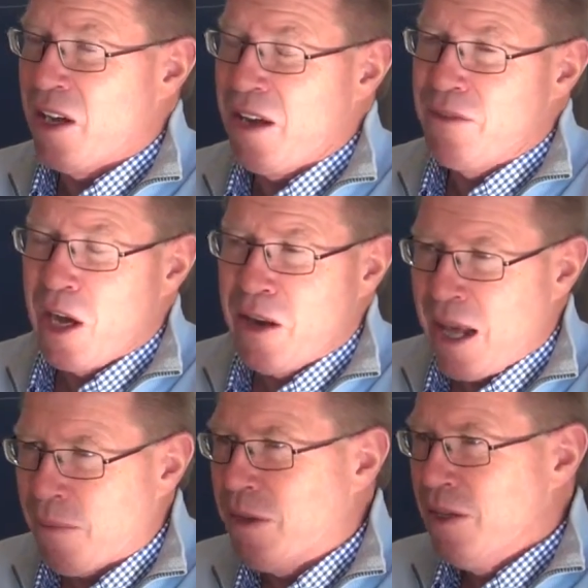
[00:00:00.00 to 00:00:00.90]
I have no
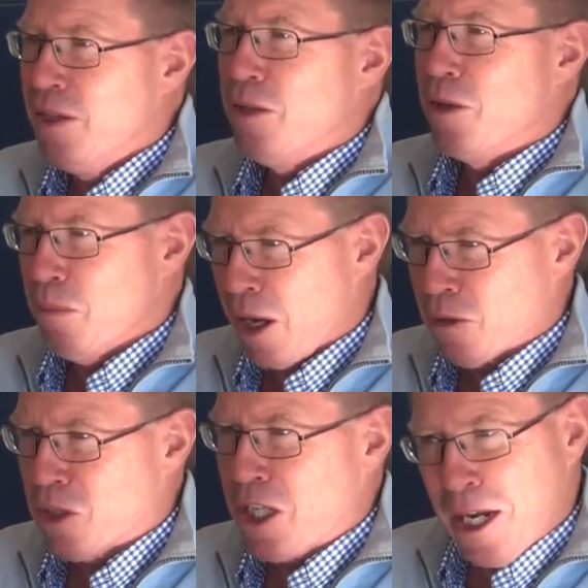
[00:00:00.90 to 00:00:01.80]
doubt that
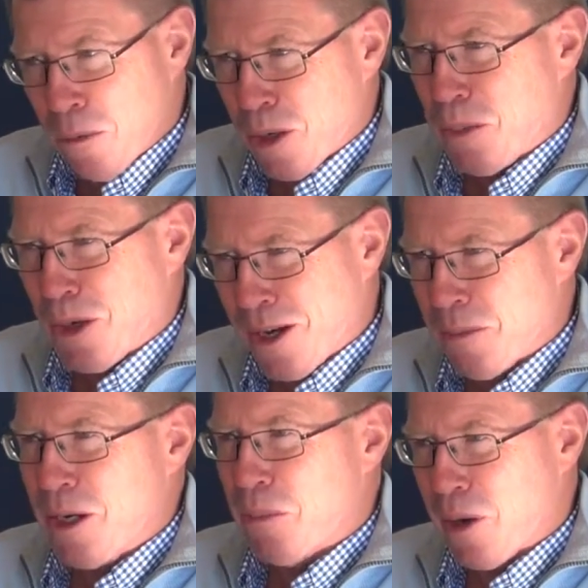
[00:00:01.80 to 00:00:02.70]
Michael Cheika would have put a
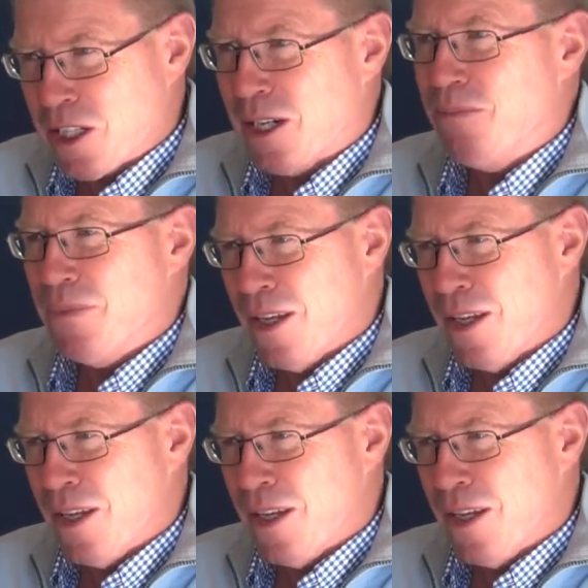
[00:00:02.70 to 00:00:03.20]
little bit of pressure